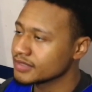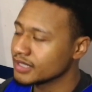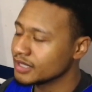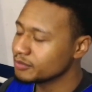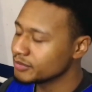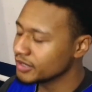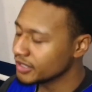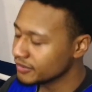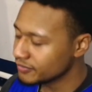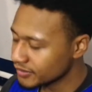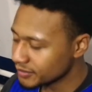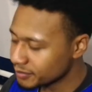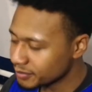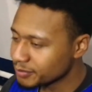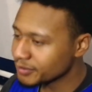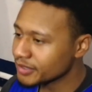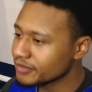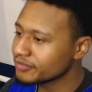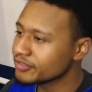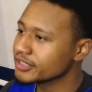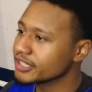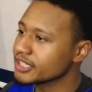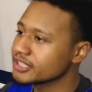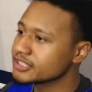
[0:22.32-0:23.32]
I'm definitely
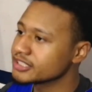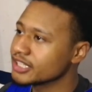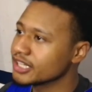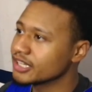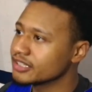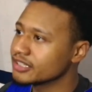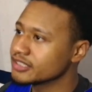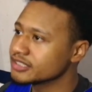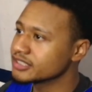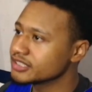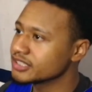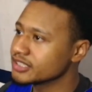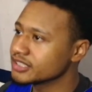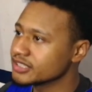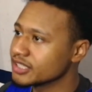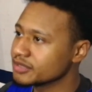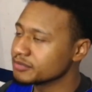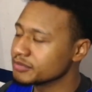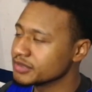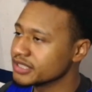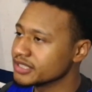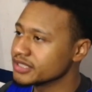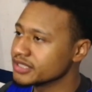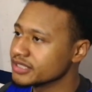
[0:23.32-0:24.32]
prepared for that challenge, and I
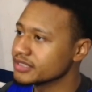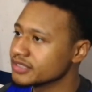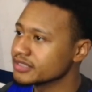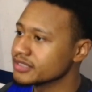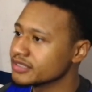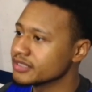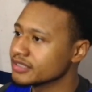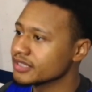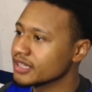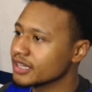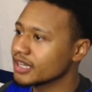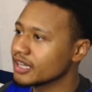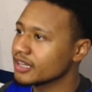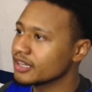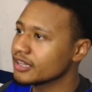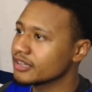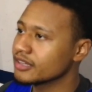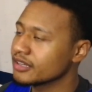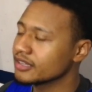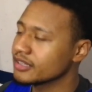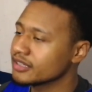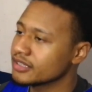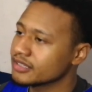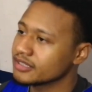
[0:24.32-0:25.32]
mean,
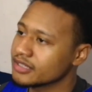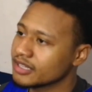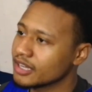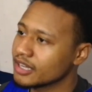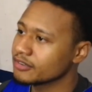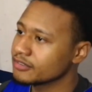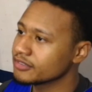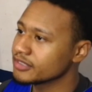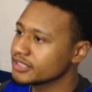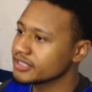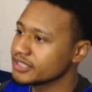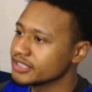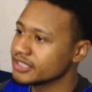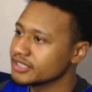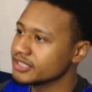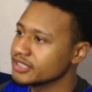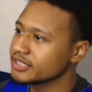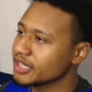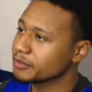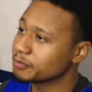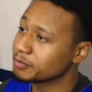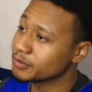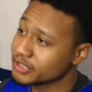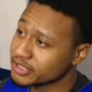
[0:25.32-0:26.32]
uh, I really
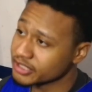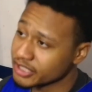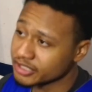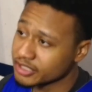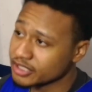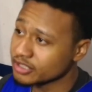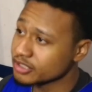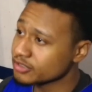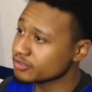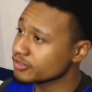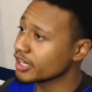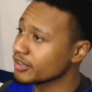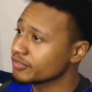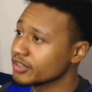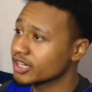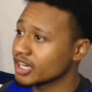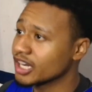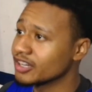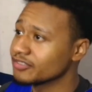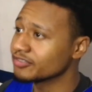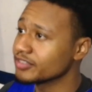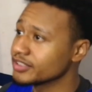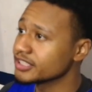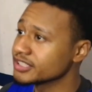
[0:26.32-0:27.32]
appreciate Coach for having the
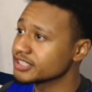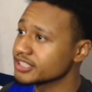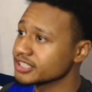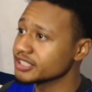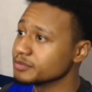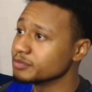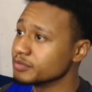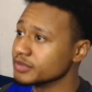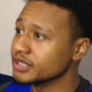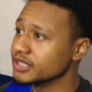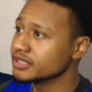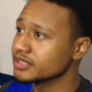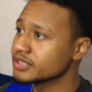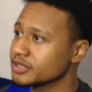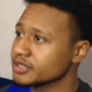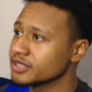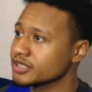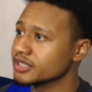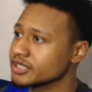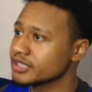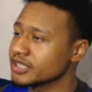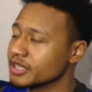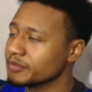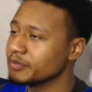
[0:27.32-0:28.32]
confidence in me
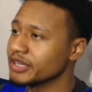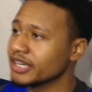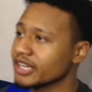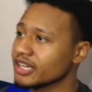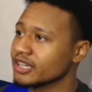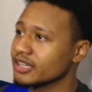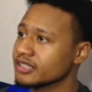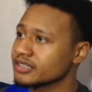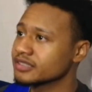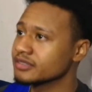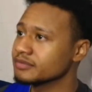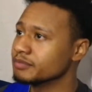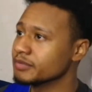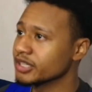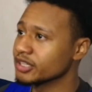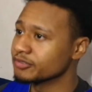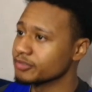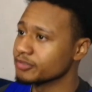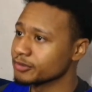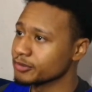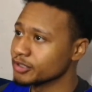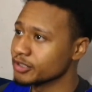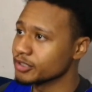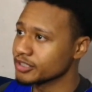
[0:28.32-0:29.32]
to give me that big
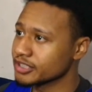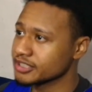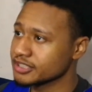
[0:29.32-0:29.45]
of a role.